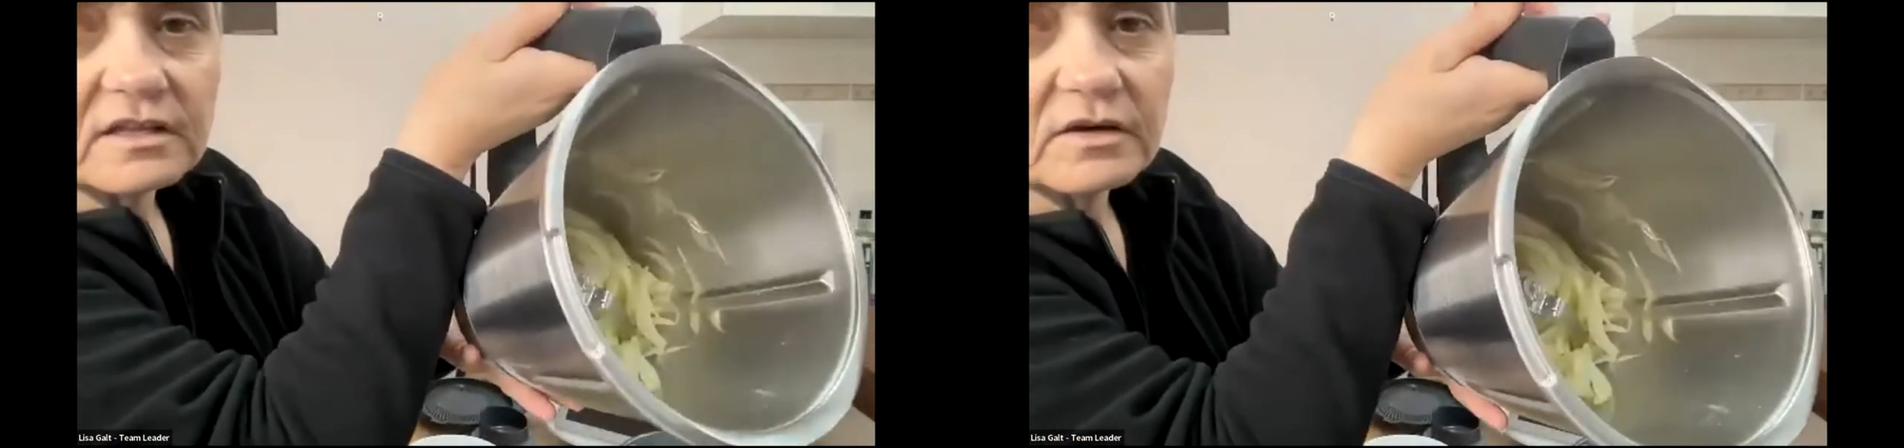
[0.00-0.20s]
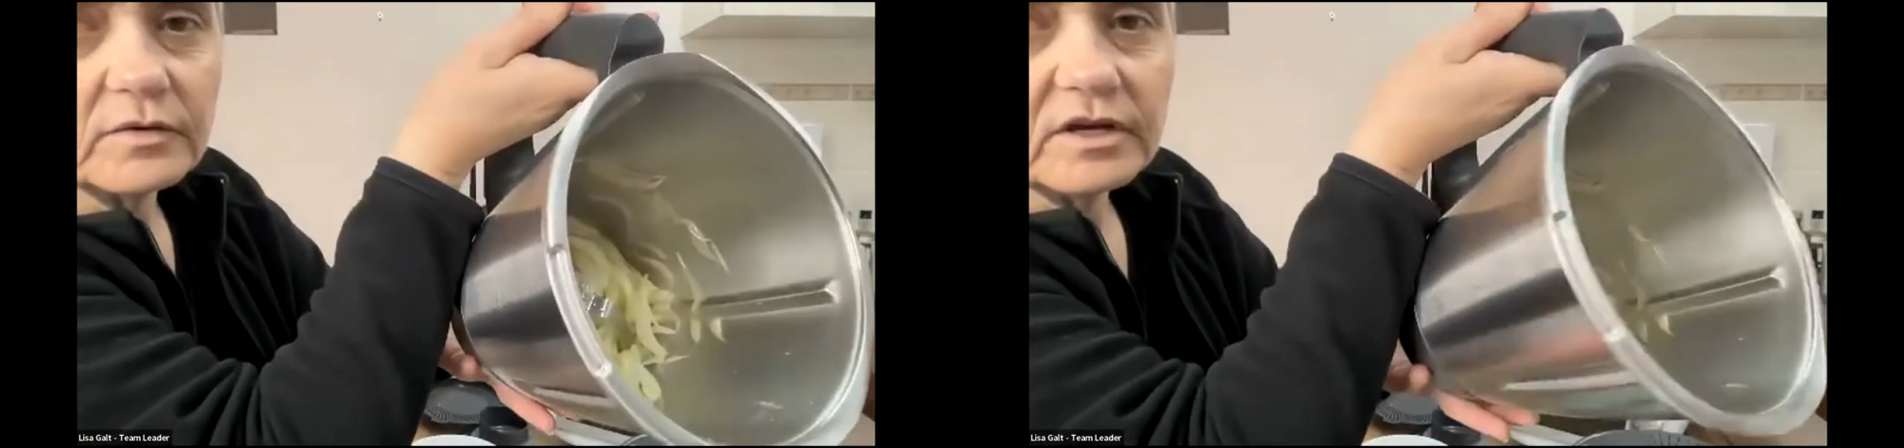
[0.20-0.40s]

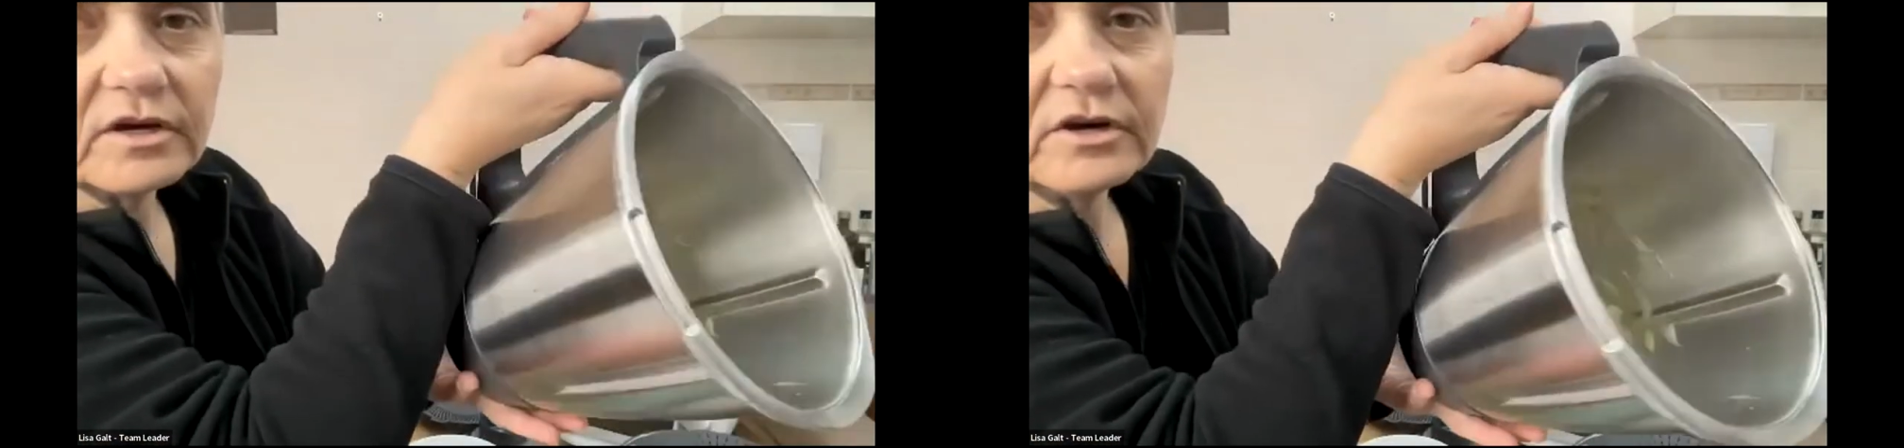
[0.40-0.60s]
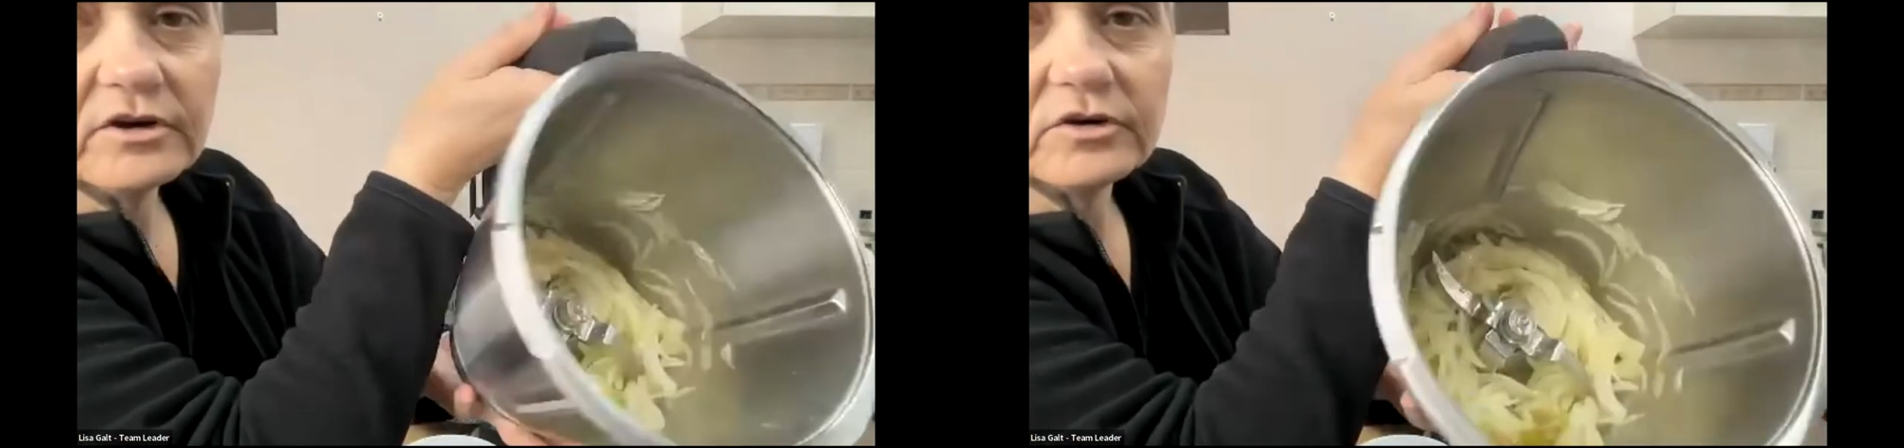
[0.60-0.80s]
There we
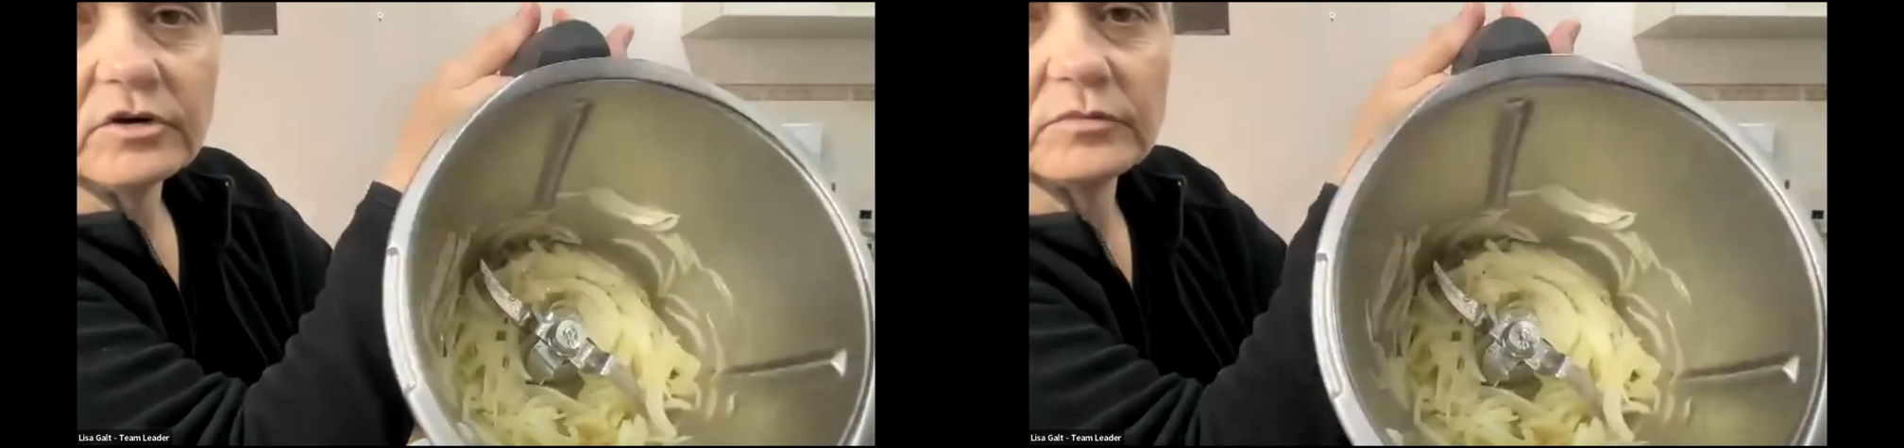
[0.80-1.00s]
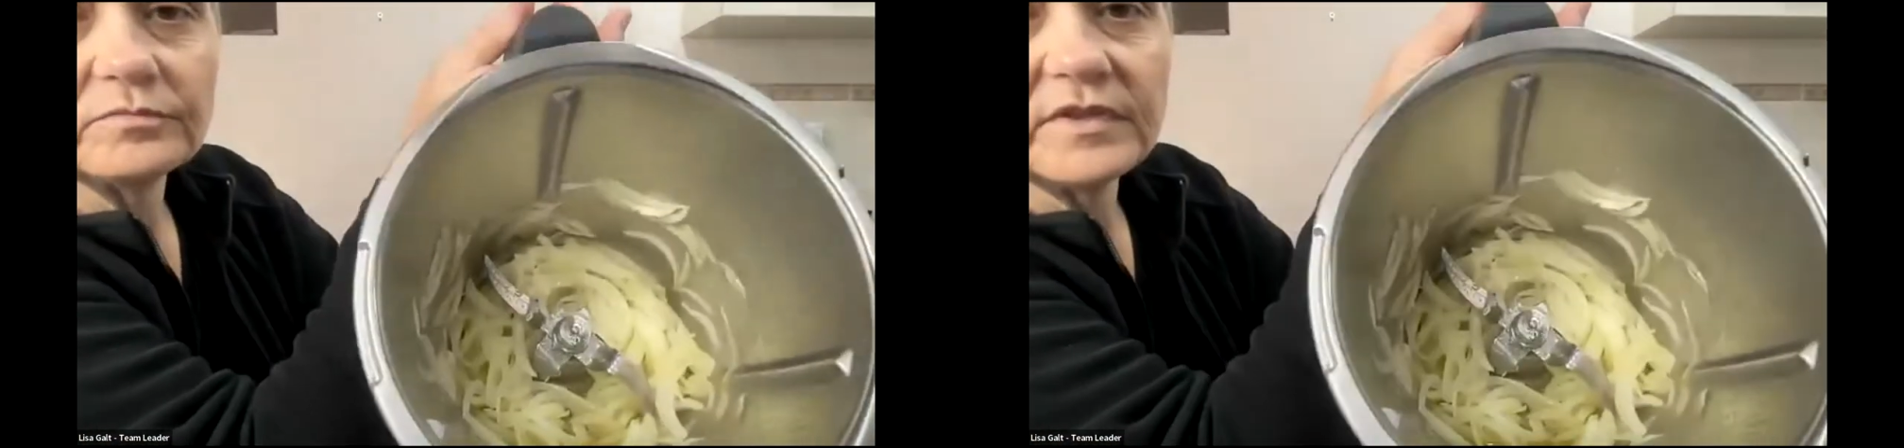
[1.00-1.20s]
go.
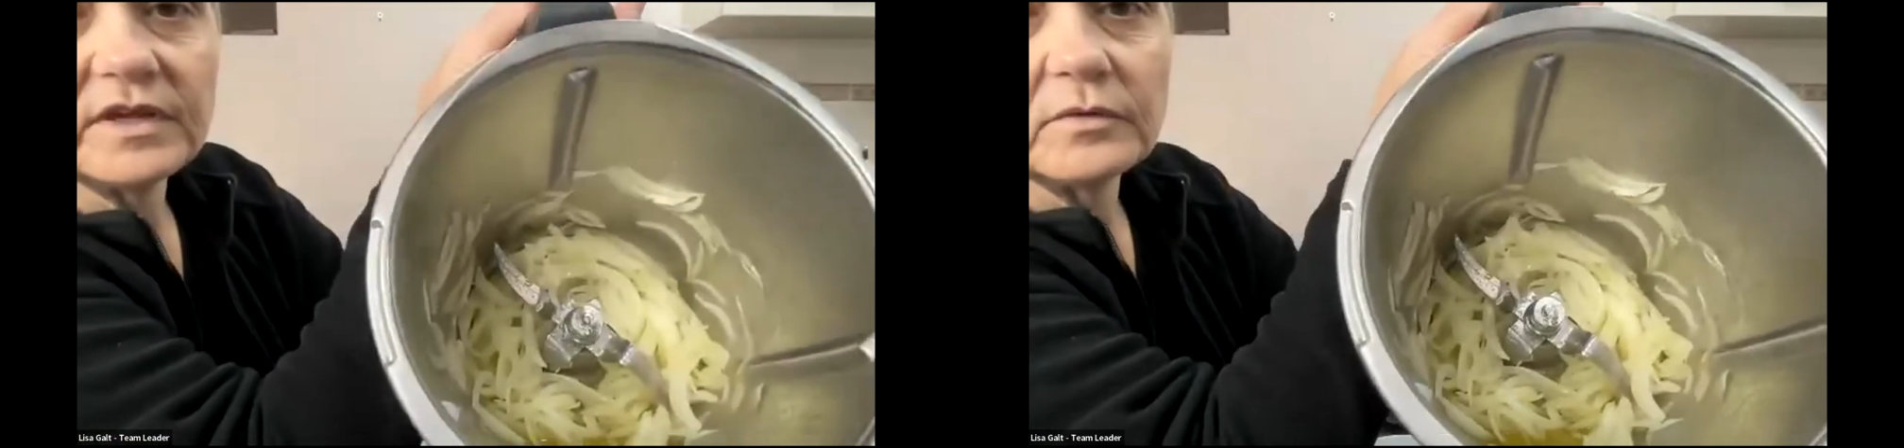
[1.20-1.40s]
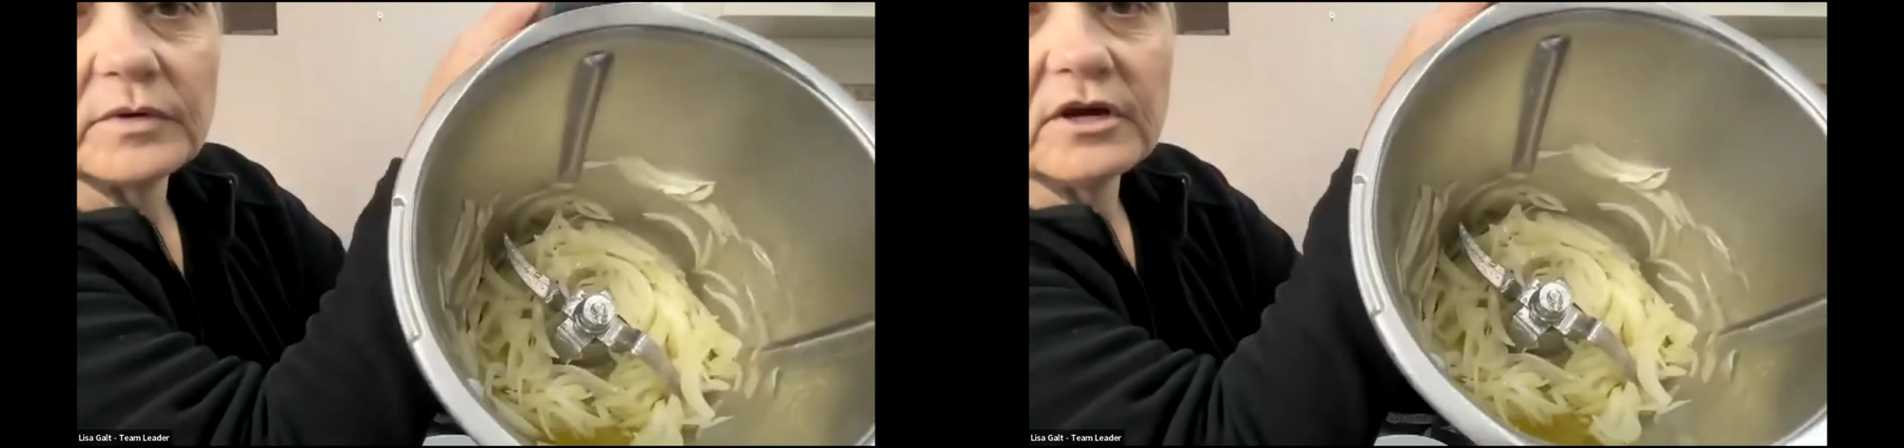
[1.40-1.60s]
Oh,
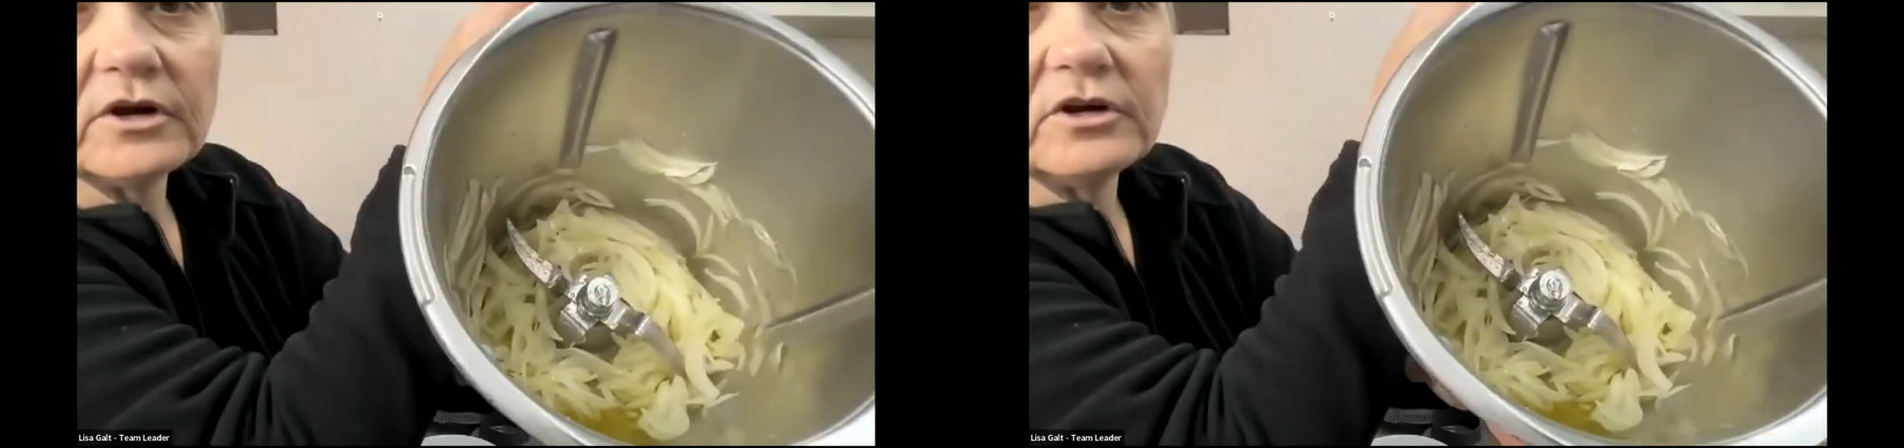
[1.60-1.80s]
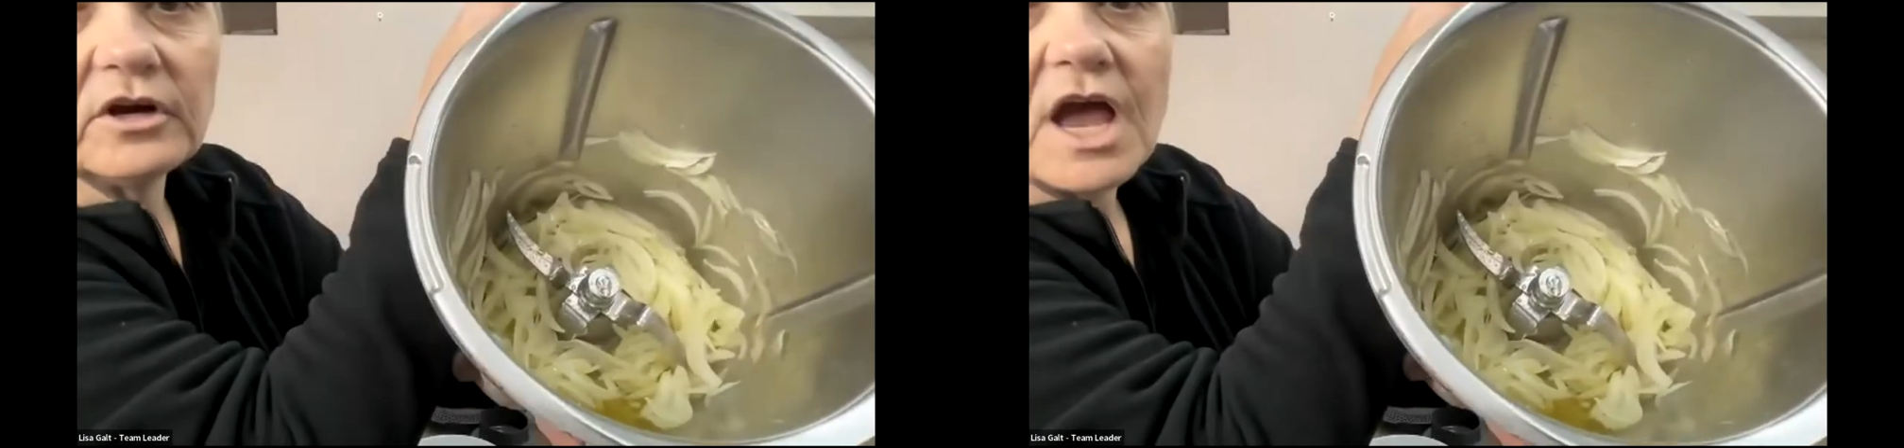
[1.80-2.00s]
there we
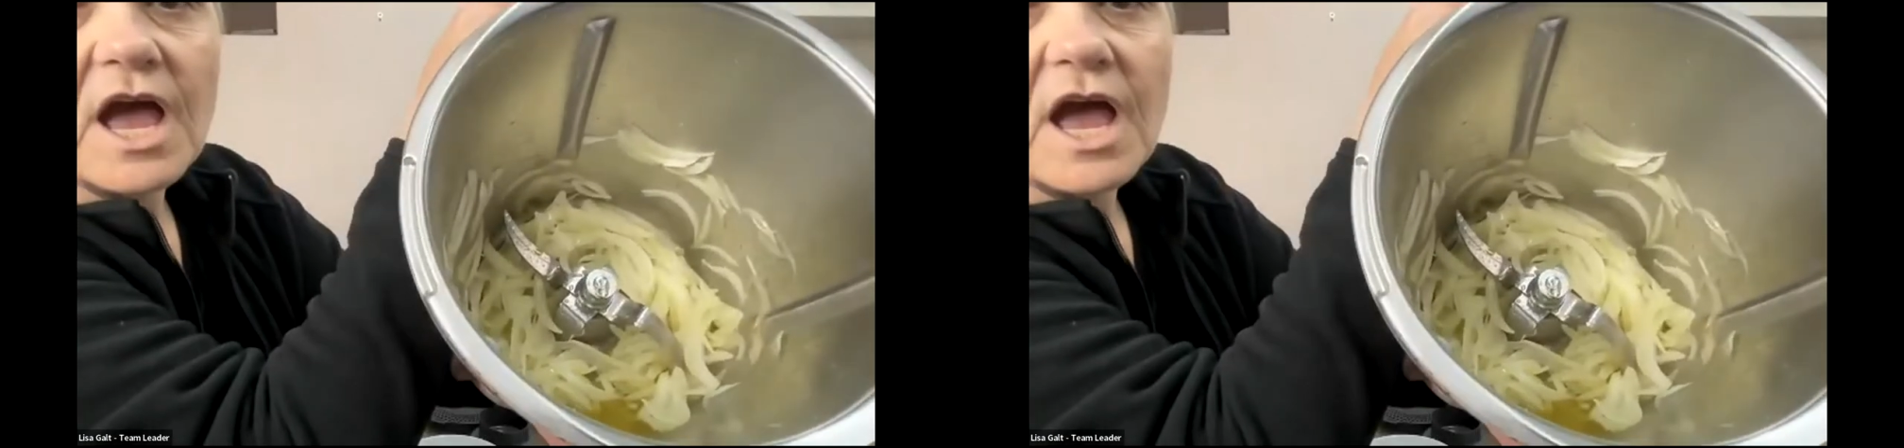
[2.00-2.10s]
go.